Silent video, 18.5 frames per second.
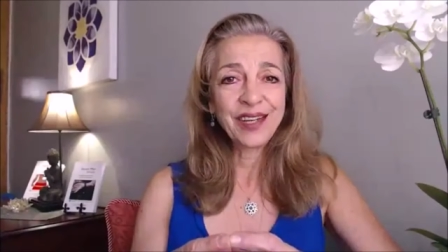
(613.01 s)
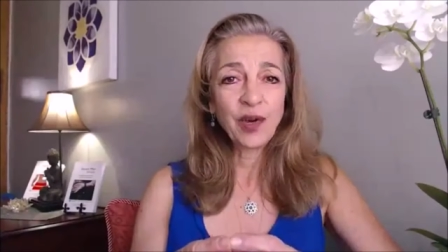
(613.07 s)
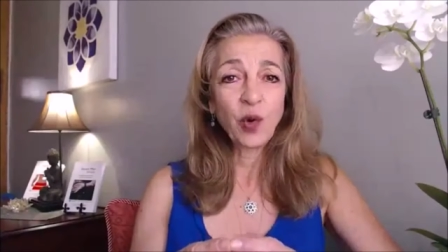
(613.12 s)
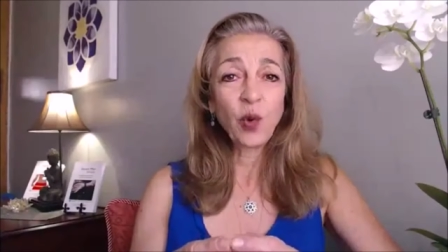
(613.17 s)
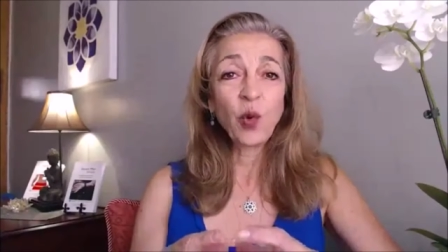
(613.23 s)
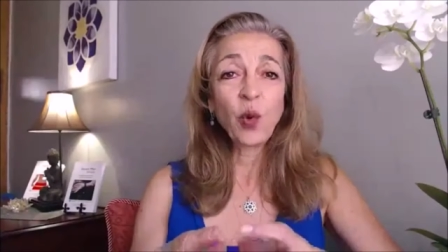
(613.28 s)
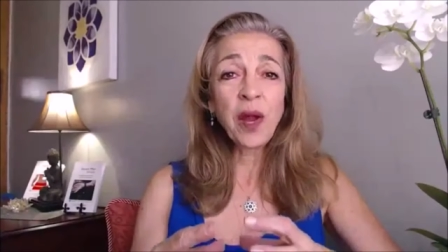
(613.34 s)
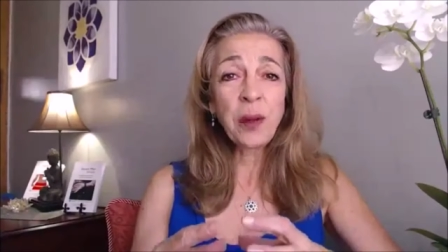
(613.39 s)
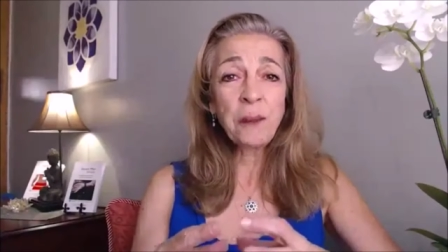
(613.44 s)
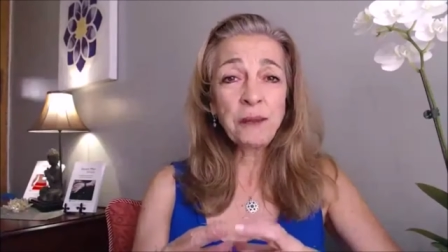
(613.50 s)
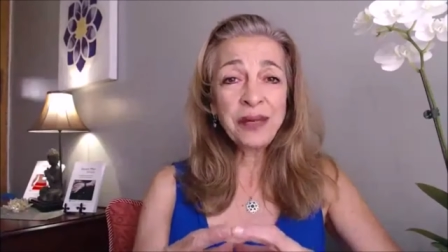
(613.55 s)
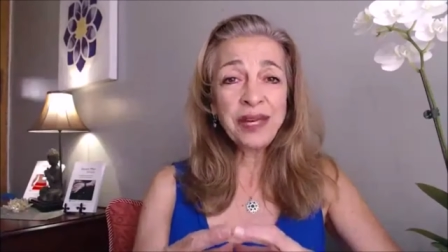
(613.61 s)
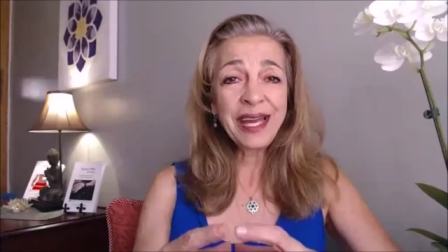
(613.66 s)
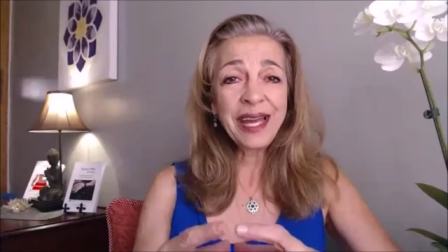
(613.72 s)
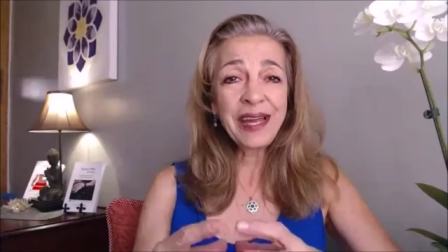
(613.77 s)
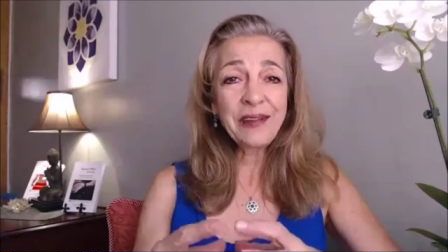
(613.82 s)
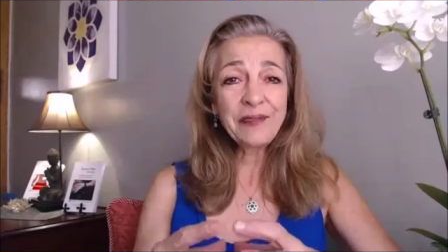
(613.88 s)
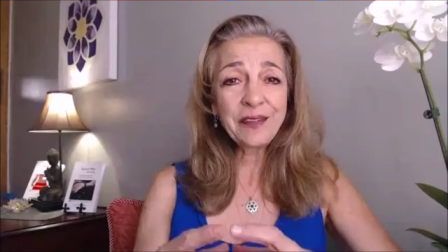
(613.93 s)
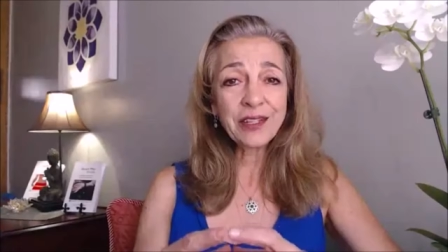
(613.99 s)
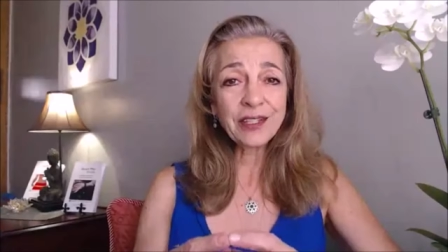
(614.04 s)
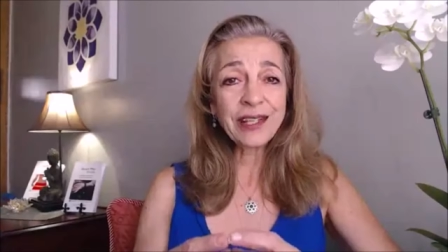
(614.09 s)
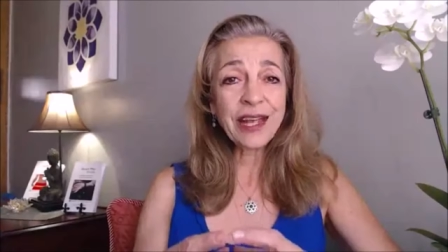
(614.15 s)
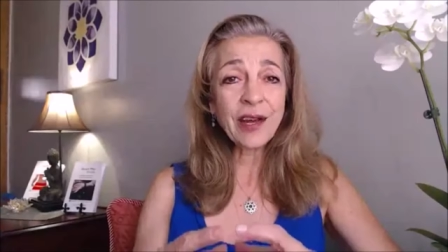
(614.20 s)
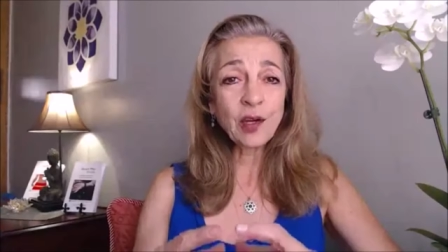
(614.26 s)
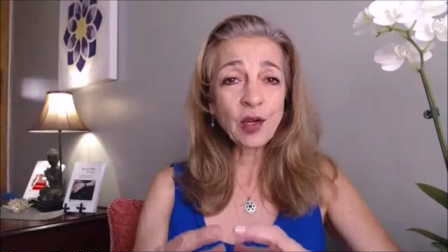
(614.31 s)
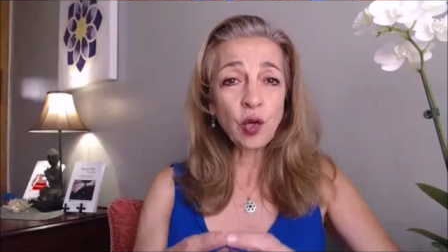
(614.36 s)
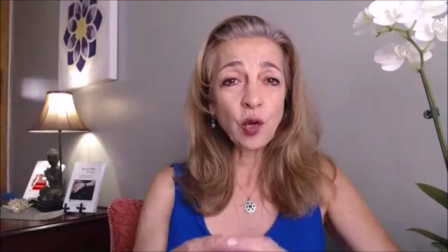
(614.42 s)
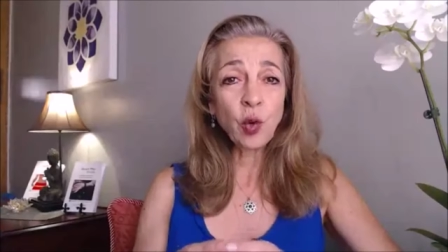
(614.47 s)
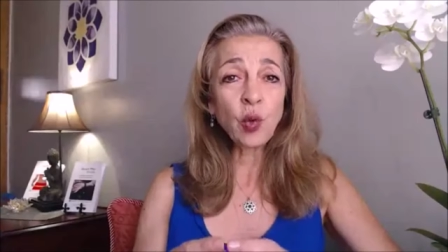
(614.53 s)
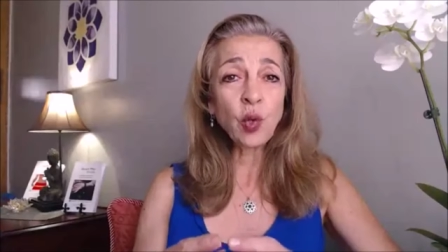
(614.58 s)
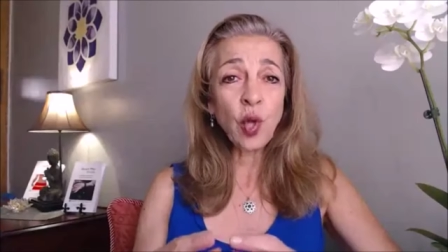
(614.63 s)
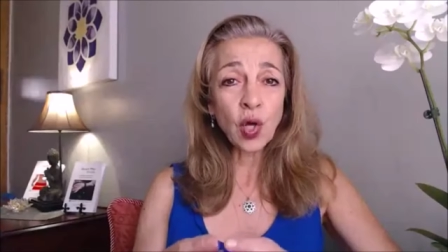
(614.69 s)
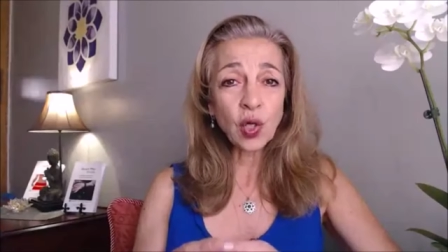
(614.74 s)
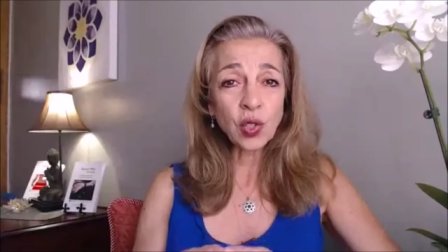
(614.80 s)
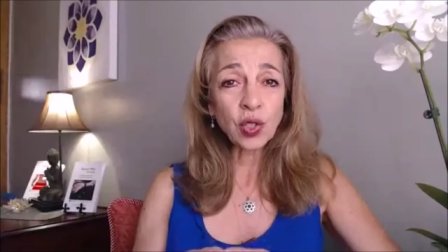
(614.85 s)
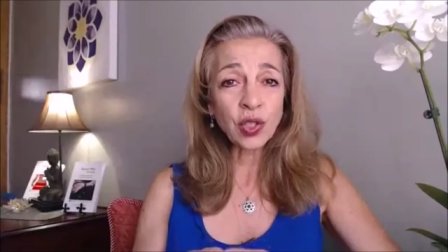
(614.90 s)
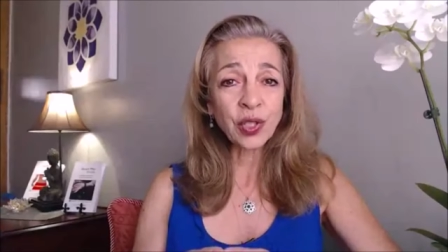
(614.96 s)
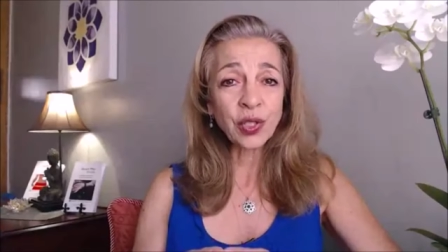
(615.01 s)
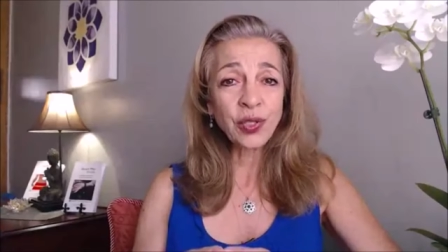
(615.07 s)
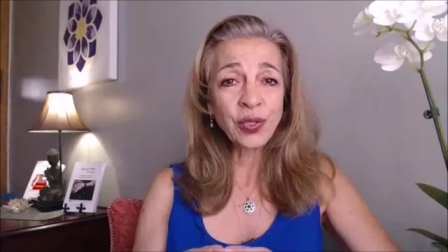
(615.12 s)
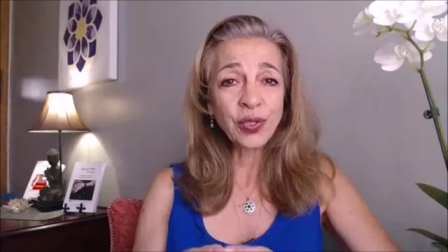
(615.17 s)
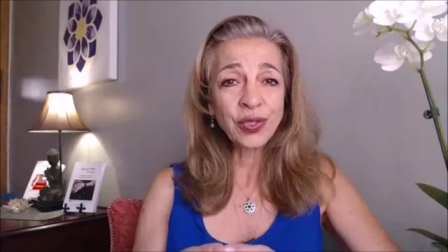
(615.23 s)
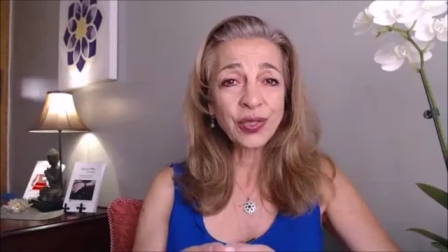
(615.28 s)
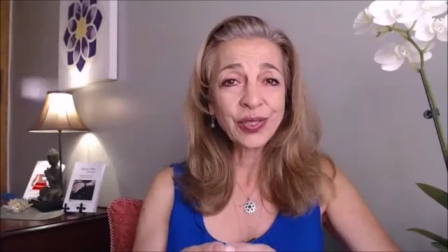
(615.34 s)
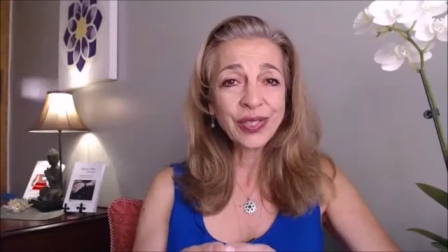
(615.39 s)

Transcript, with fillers: or a behavior that no longer